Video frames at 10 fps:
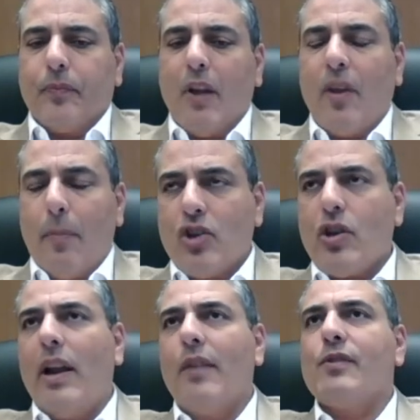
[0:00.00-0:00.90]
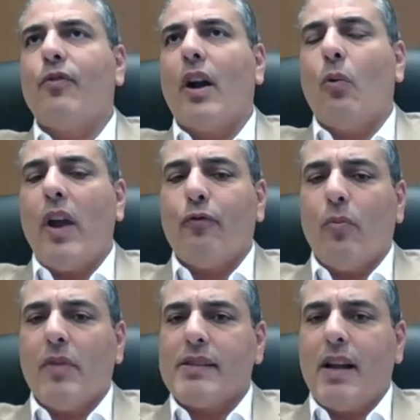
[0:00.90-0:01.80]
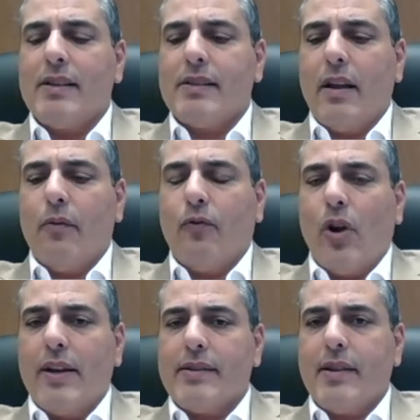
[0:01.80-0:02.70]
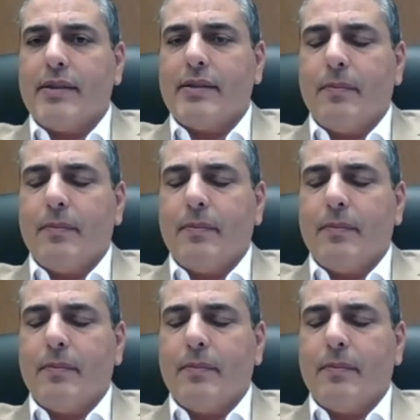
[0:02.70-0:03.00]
if the patient lives far away from the sites, for instance.